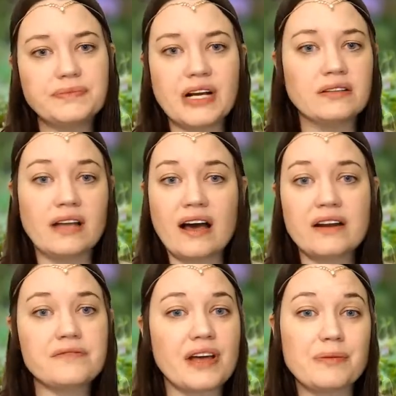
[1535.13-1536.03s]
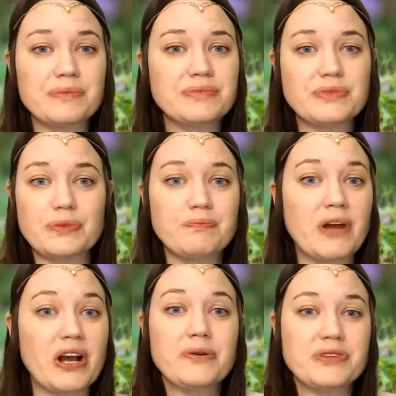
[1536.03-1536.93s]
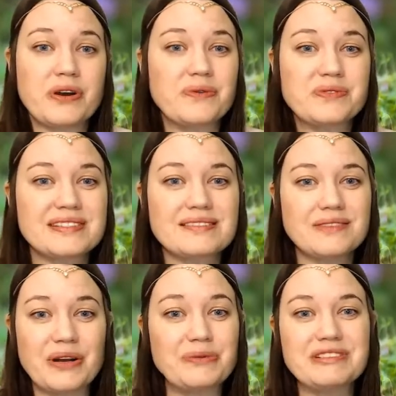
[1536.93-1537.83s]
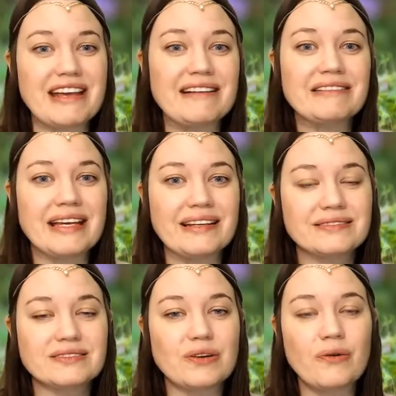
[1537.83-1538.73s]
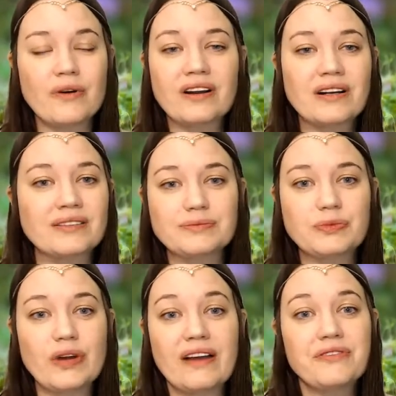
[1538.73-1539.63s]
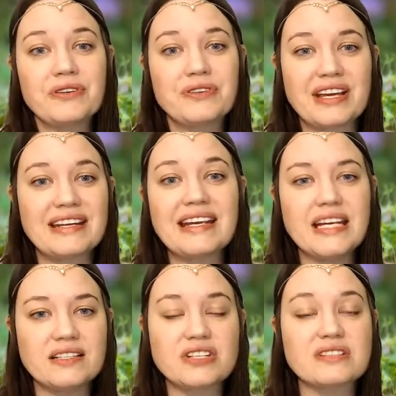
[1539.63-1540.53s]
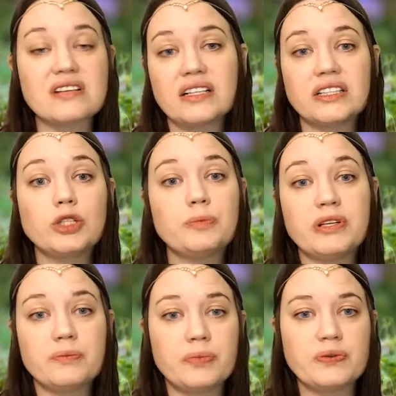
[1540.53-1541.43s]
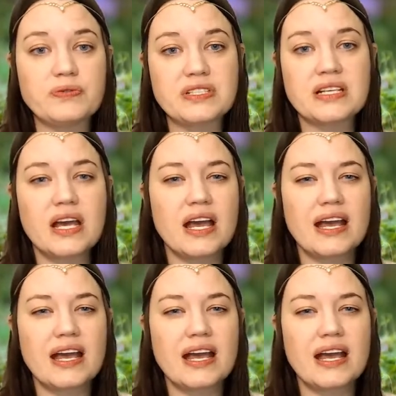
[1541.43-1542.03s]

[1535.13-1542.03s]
a lot of them microdose, you know, daily or whenever they need just like a little bit of boost.